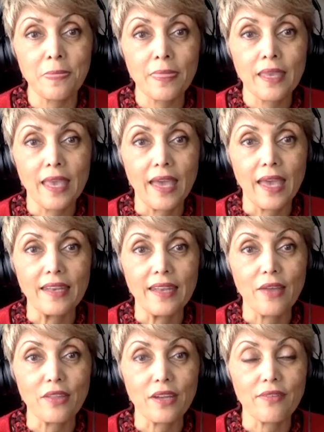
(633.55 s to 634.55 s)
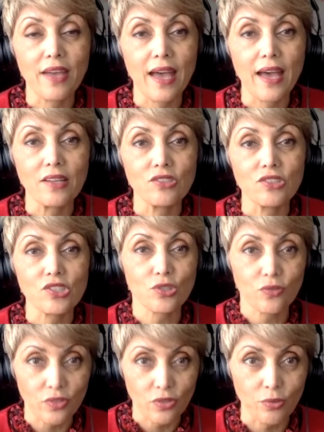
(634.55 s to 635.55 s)
And now that I've had
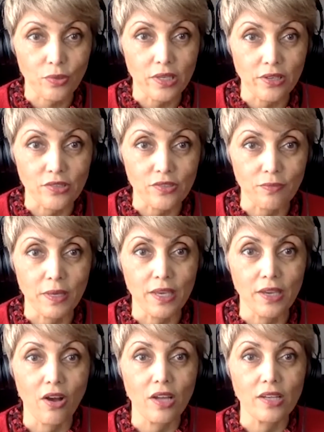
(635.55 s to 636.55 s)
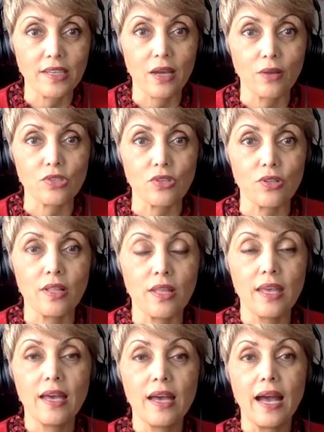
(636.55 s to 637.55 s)
just over 3 years of being on council,
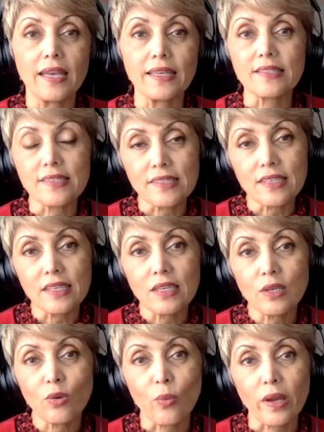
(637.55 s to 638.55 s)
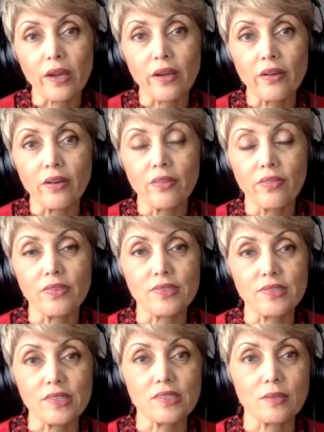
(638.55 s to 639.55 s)
I can see where the
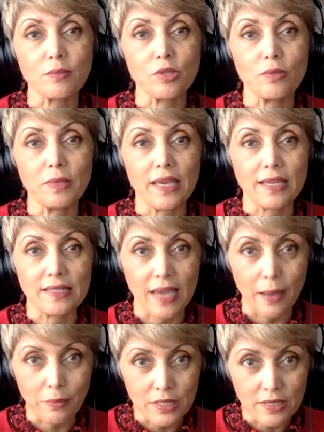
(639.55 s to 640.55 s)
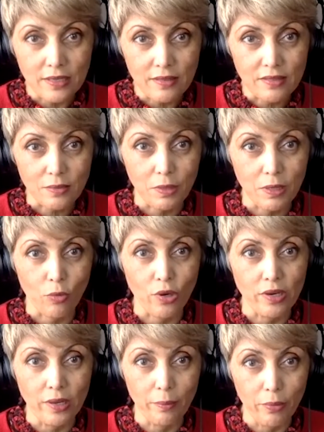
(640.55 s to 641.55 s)
system could be adapted to be
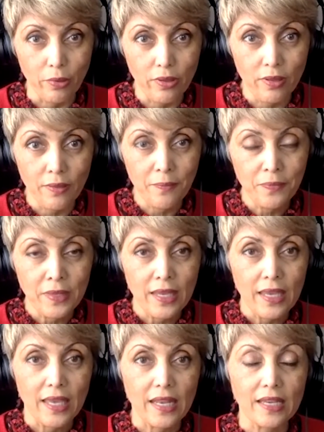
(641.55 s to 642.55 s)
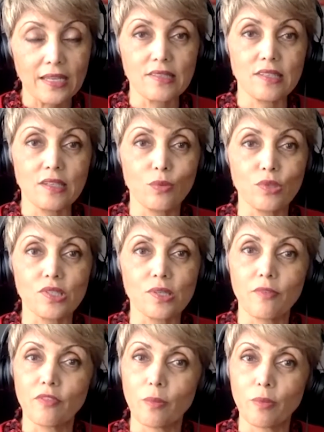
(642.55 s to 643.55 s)
more nimble. And I can see where some
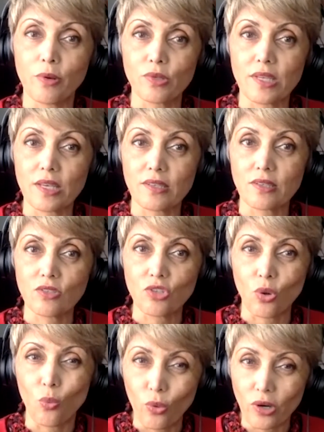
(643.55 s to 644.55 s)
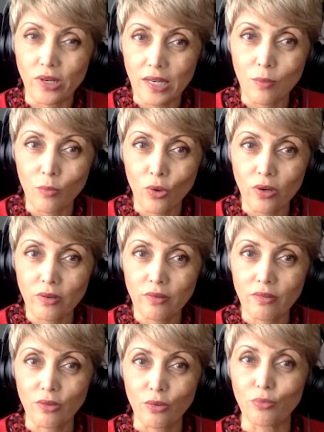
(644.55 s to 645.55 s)
of our processes don't work
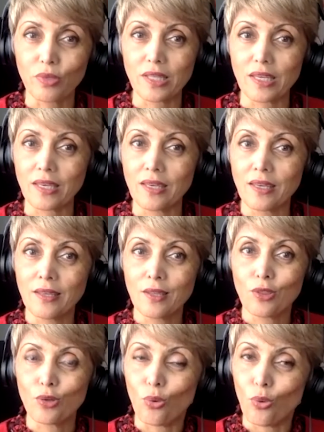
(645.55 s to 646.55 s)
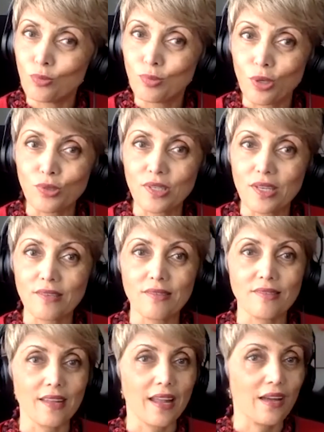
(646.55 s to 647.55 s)
anymore. They're old
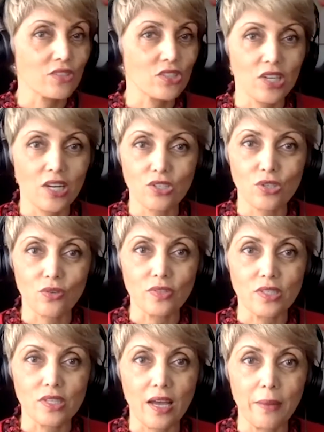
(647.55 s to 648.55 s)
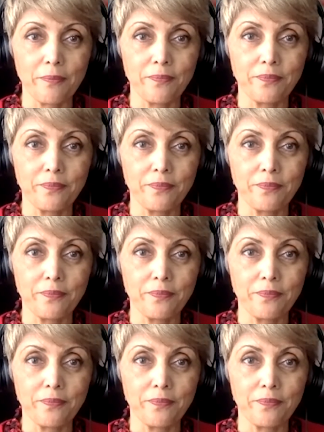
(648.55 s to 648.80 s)
processes that haven't changed over time.